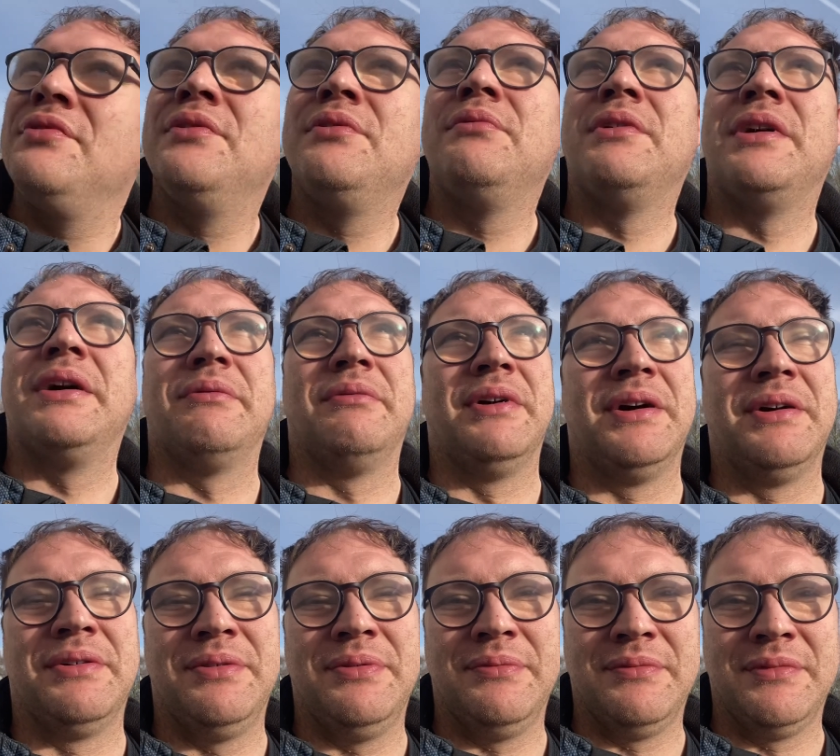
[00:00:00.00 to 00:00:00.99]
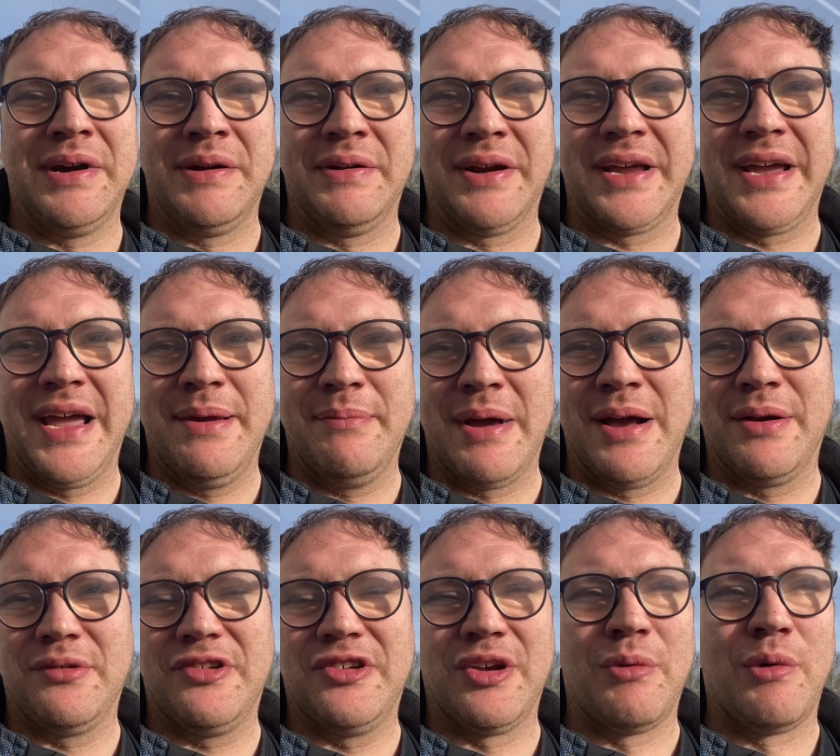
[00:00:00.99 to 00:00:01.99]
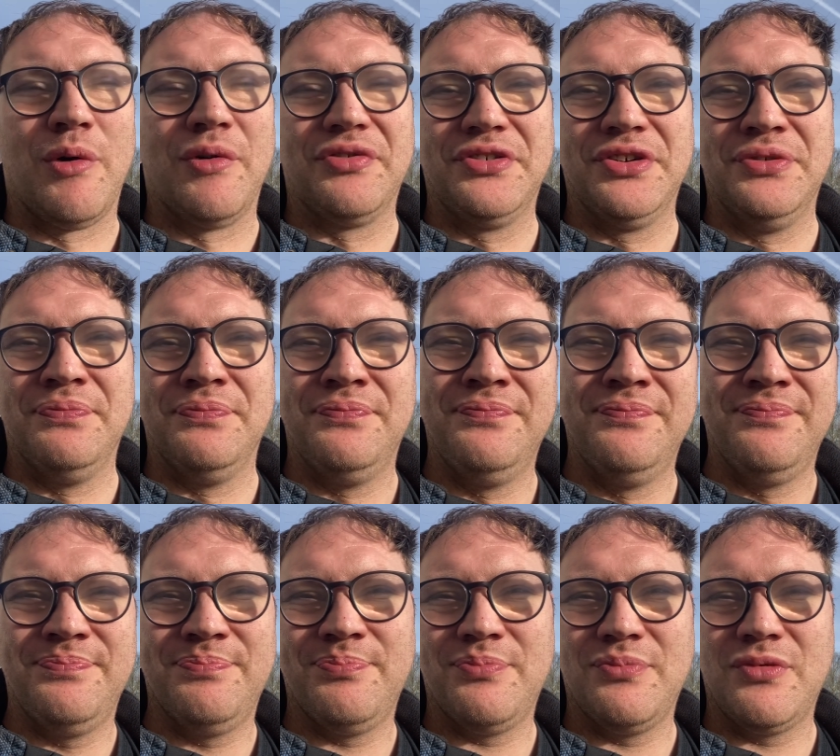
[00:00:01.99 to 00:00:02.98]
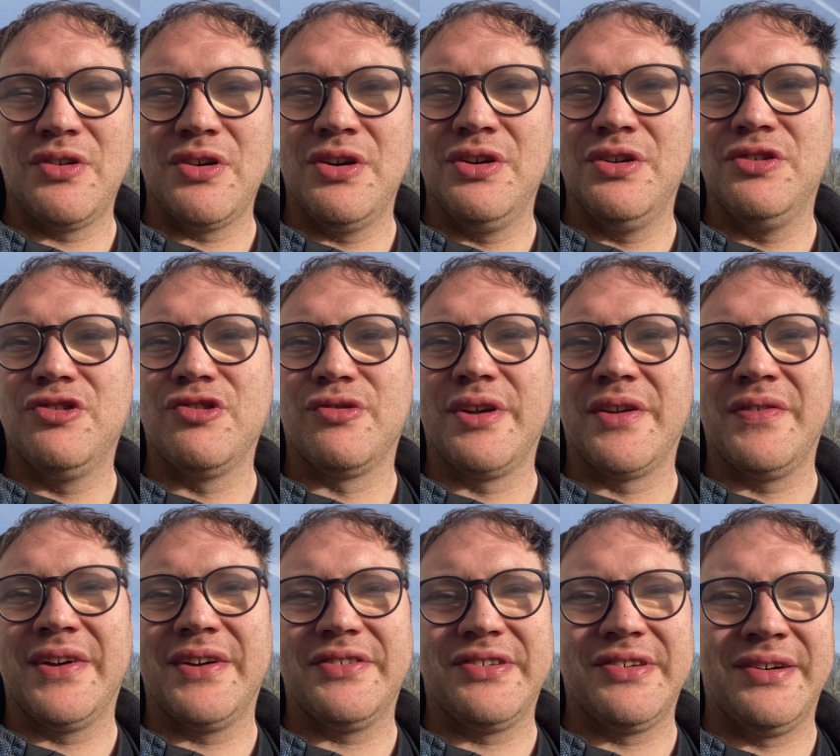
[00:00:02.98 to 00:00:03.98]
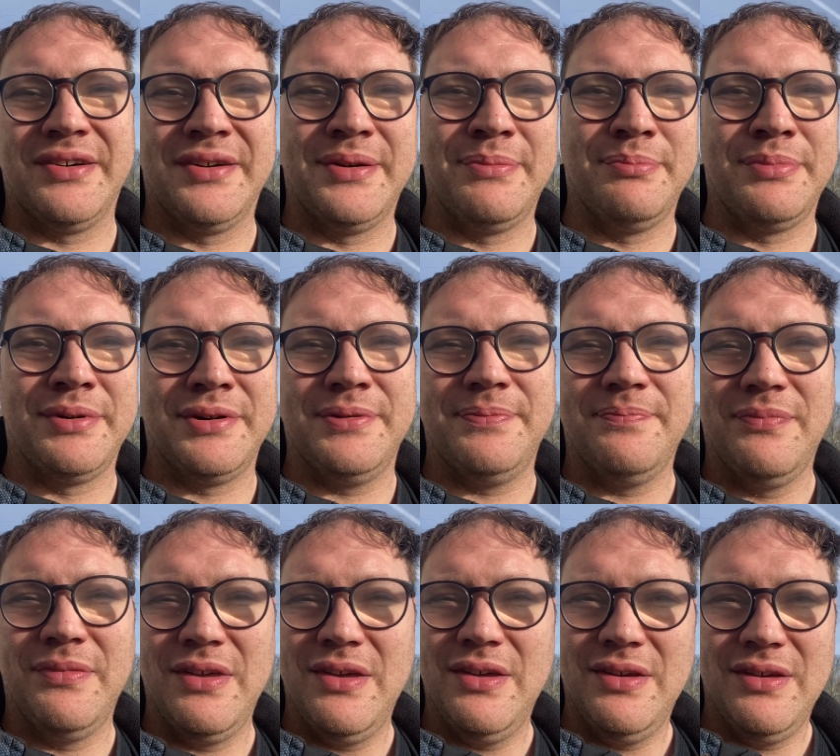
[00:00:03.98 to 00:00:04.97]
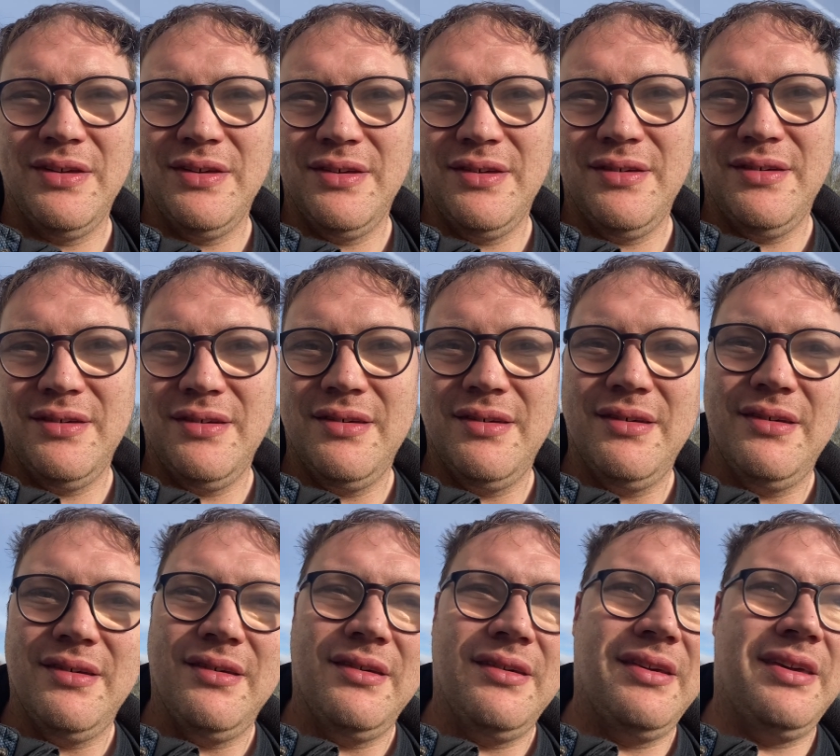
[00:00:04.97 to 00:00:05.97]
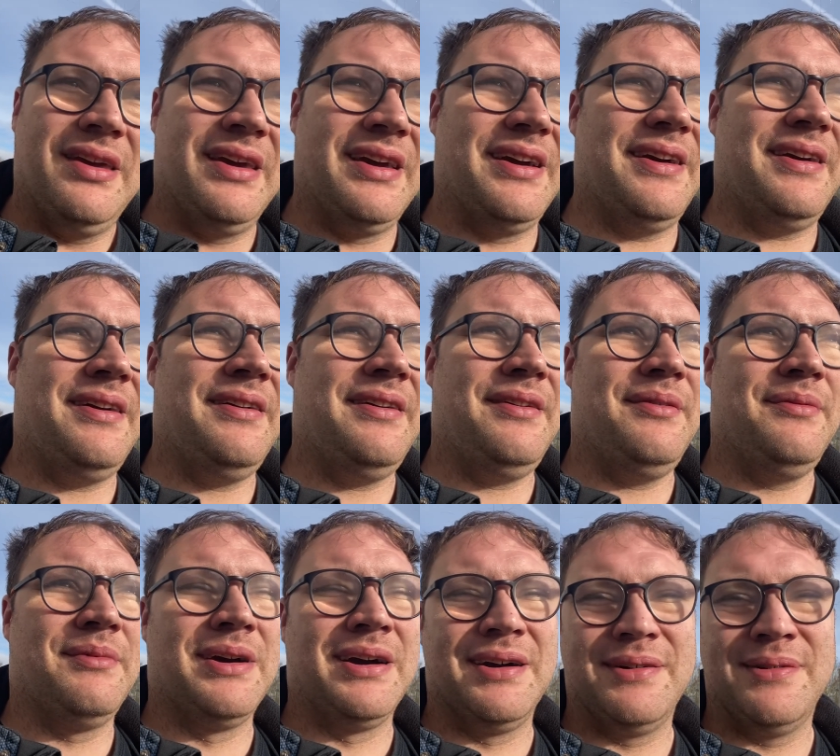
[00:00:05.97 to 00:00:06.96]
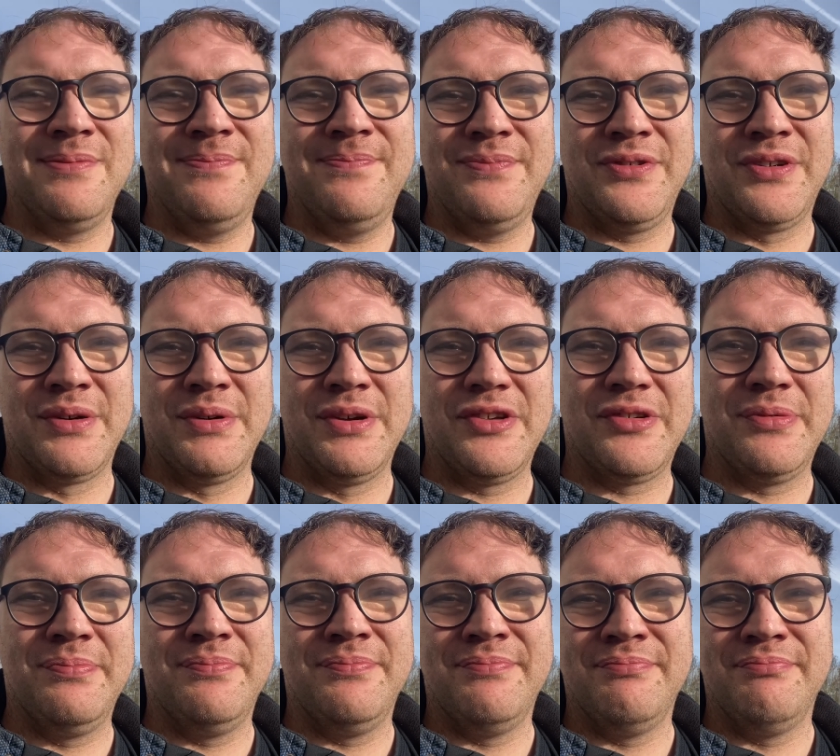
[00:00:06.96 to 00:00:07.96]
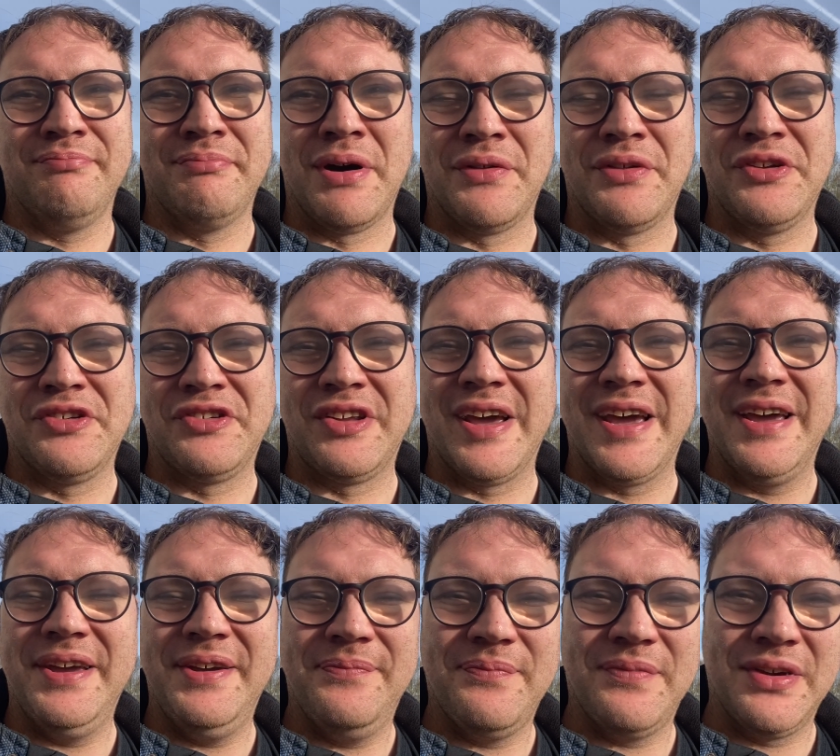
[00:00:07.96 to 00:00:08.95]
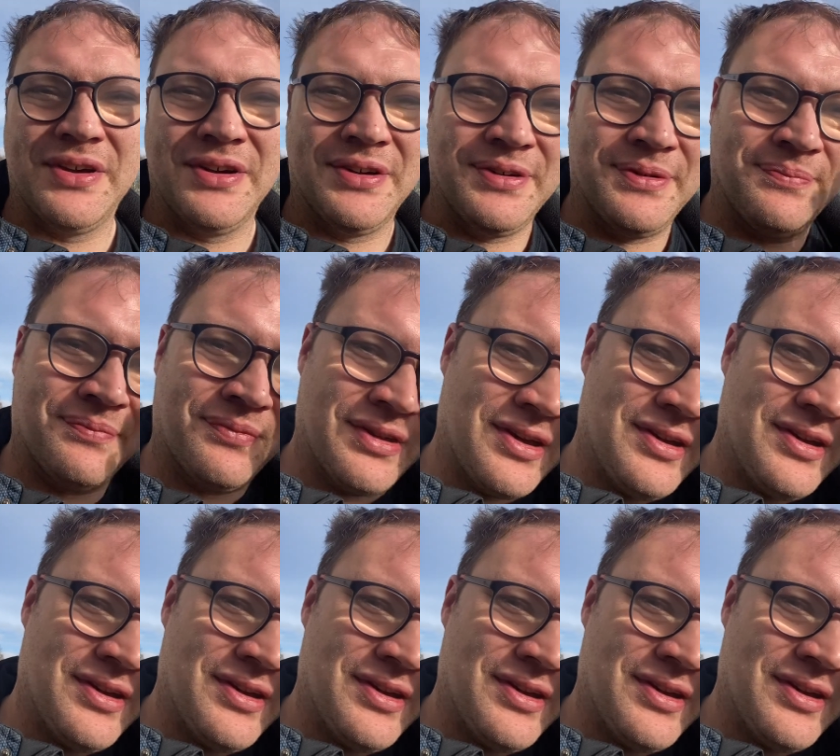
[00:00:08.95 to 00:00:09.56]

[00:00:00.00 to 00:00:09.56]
where, where I came out so often uh, during that time, but yeah, well, so it's Mother's Day. Um,